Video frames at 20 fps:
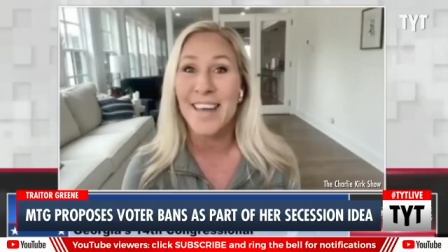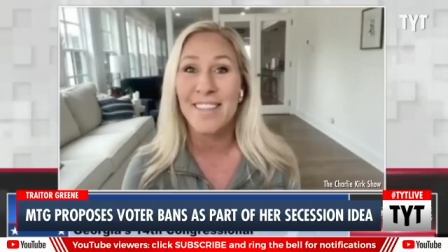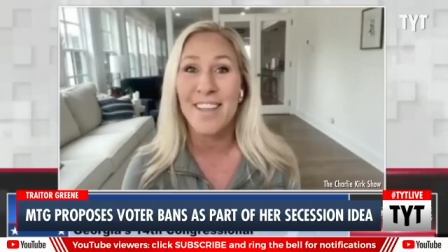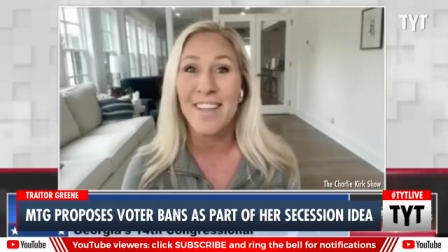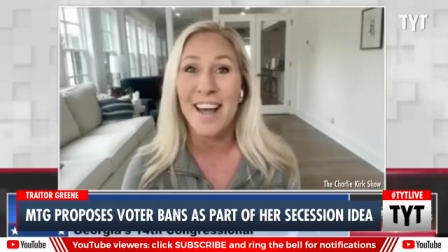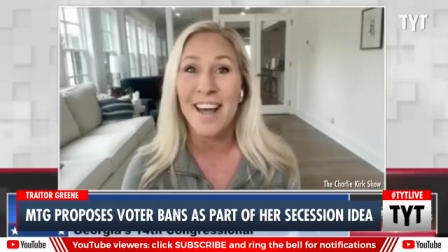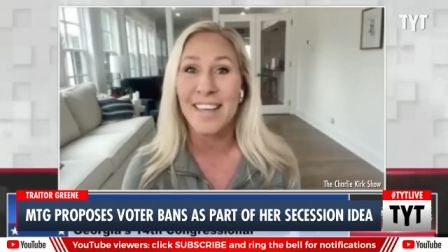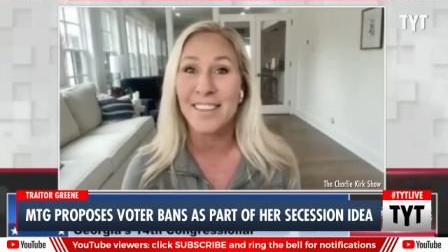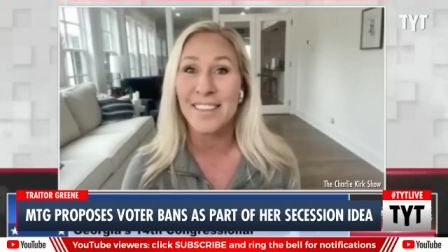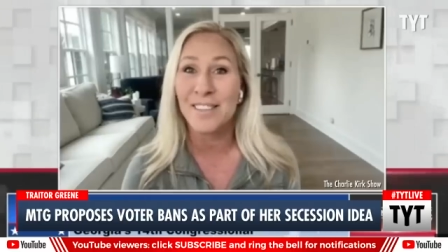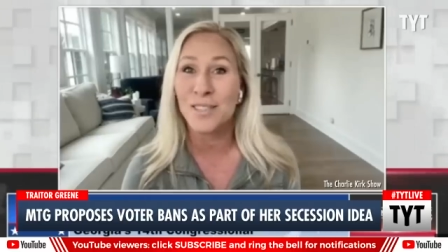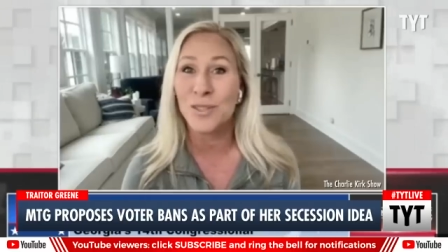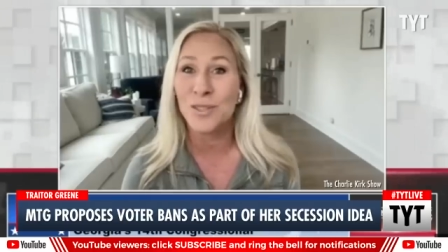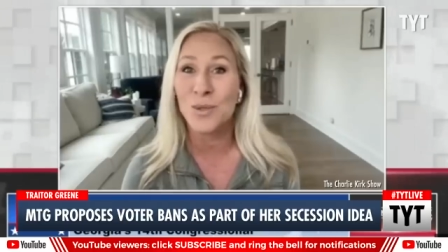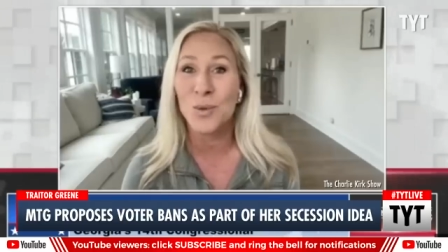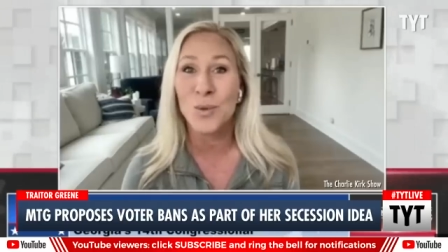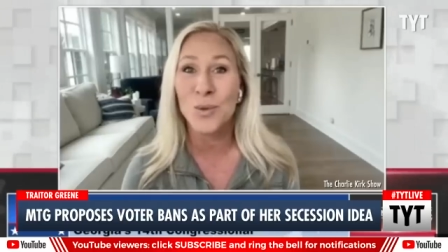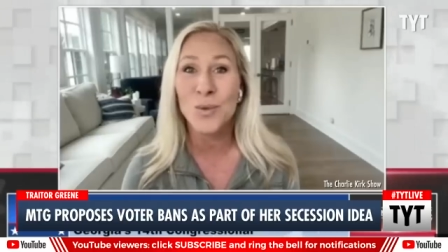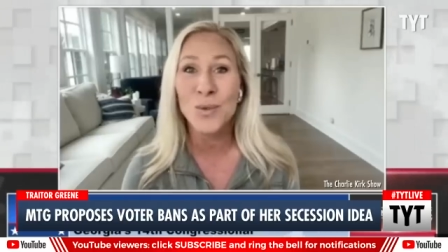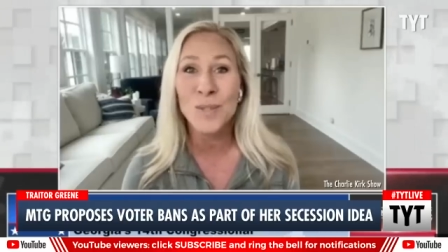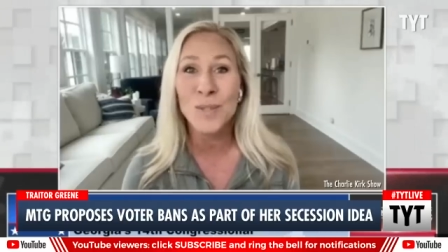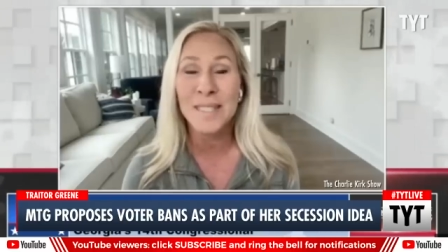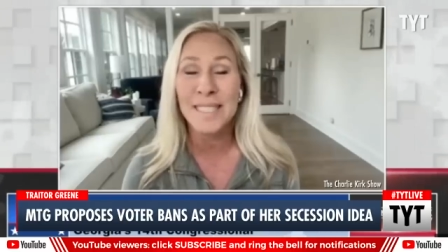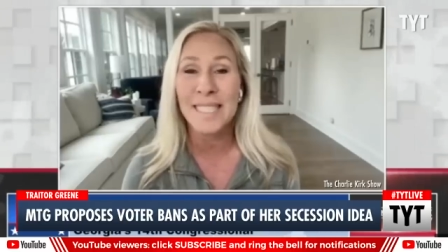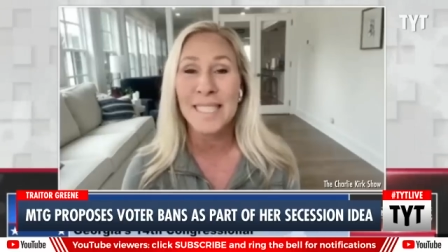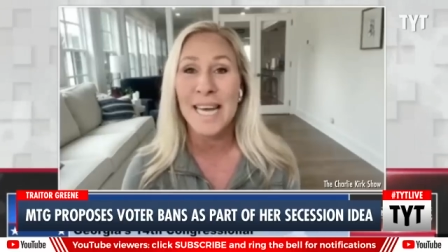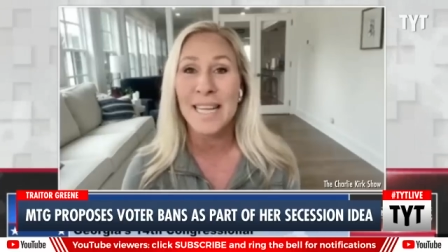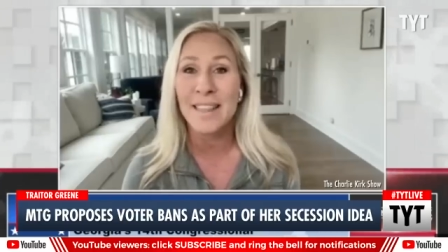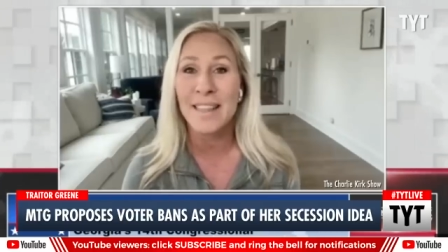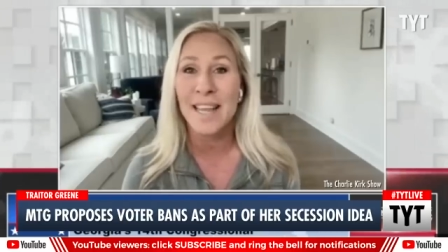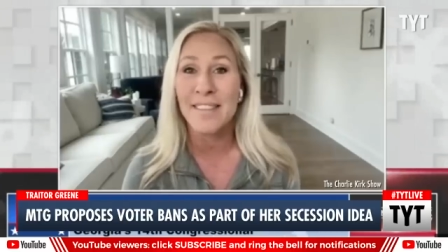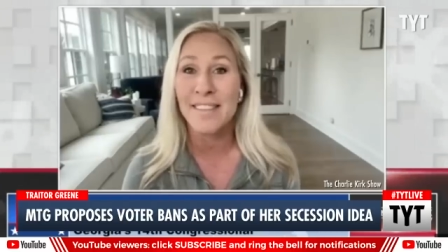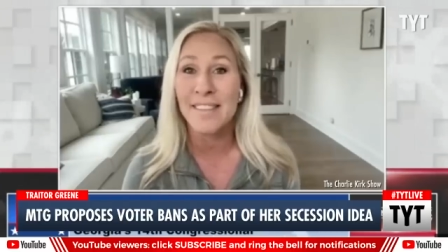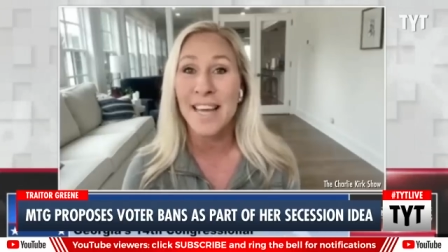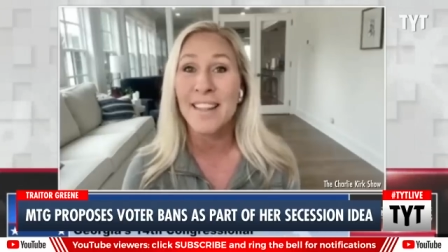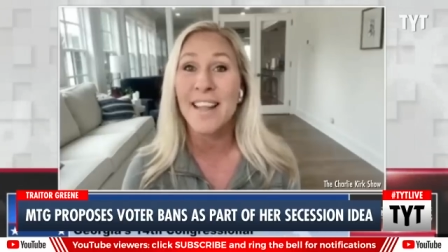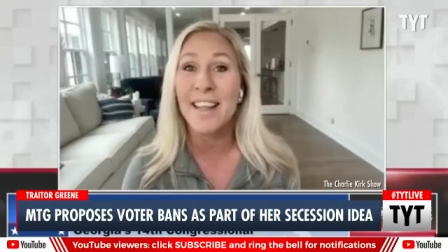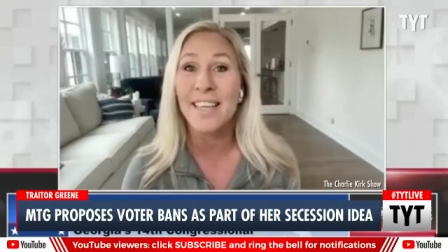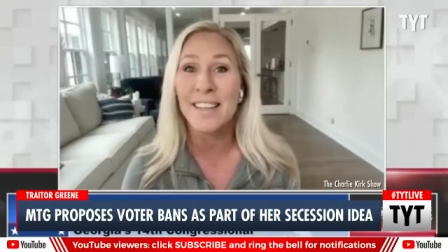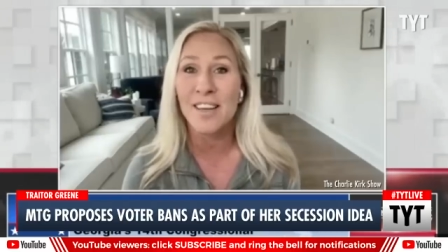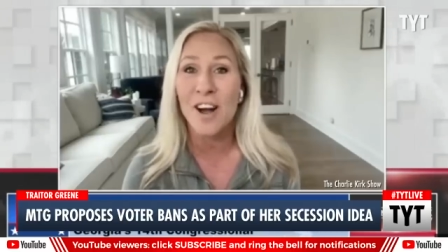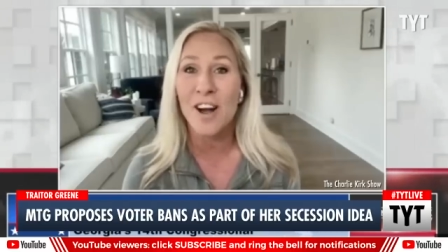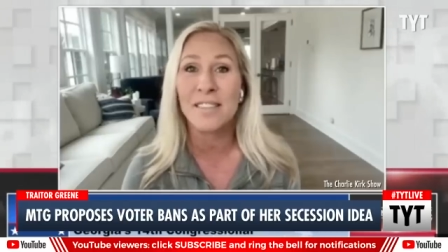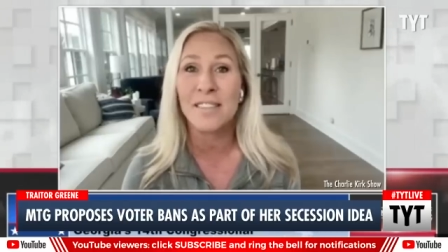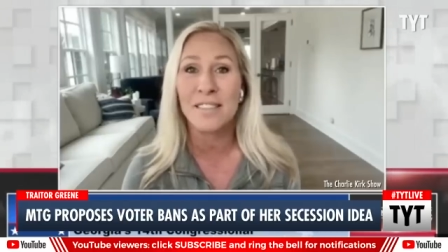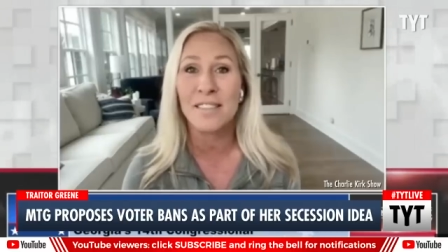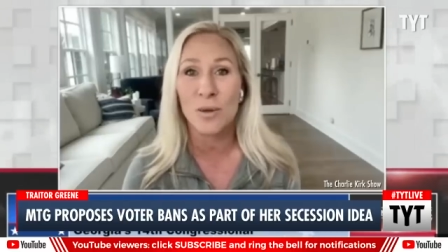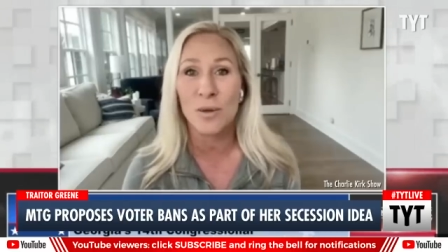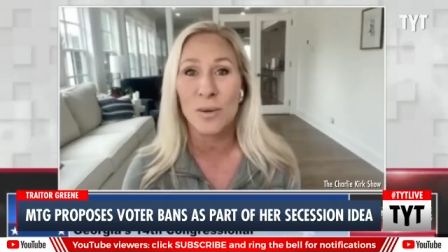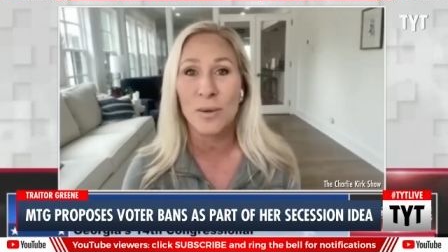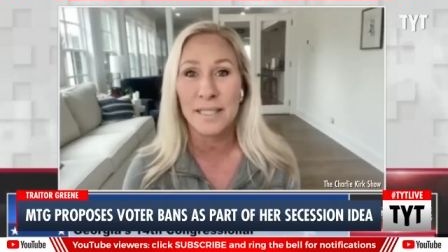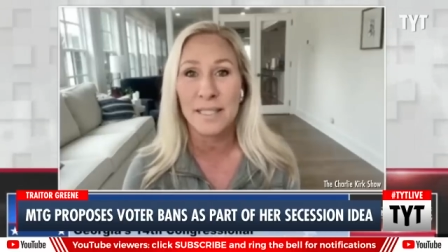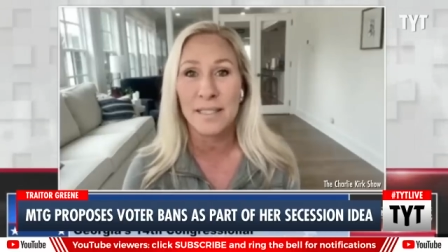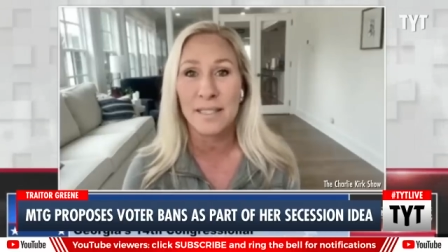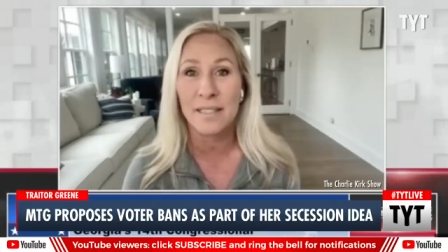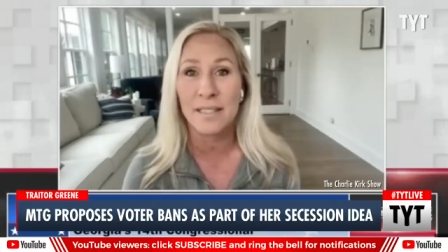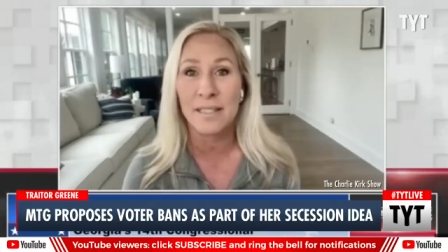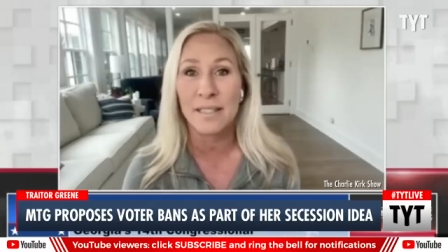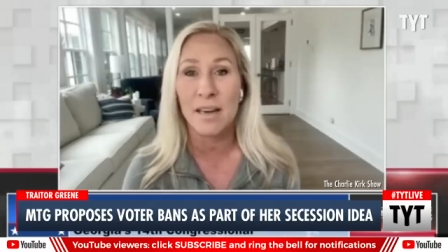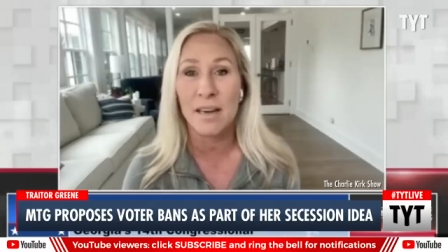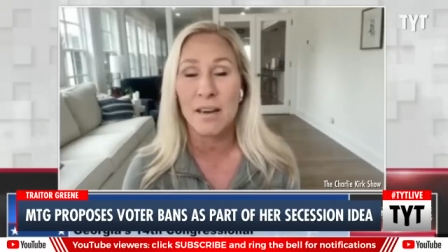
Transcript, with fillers: they like the schools, they li- they like the consequences